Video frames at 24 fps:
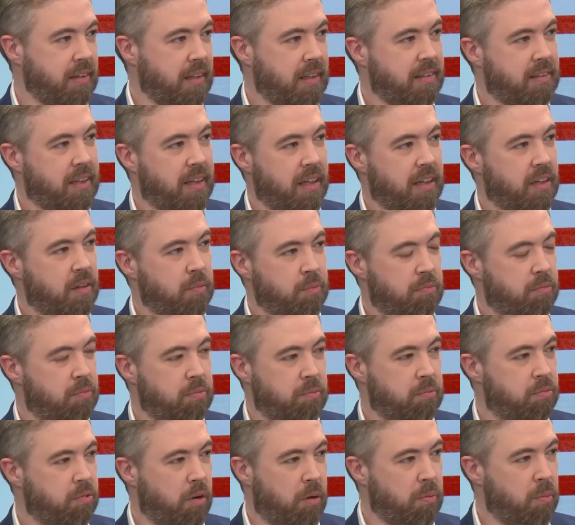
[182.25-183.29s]
Is that a
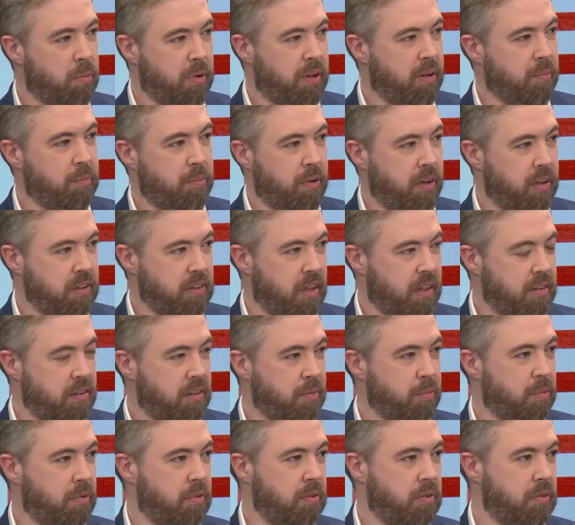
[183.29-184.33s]
problem with
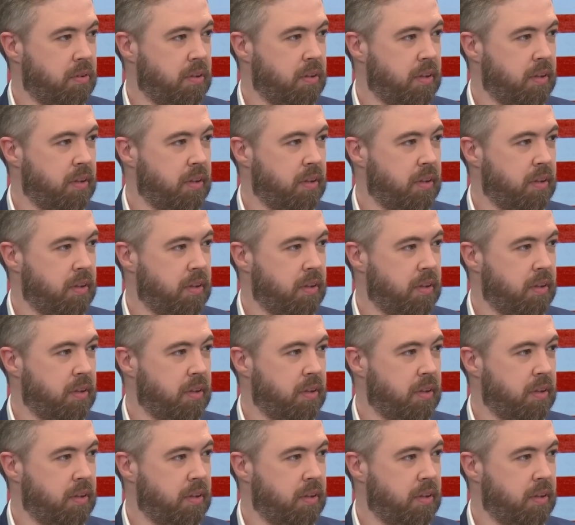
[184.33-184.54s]
impartiality, Paul?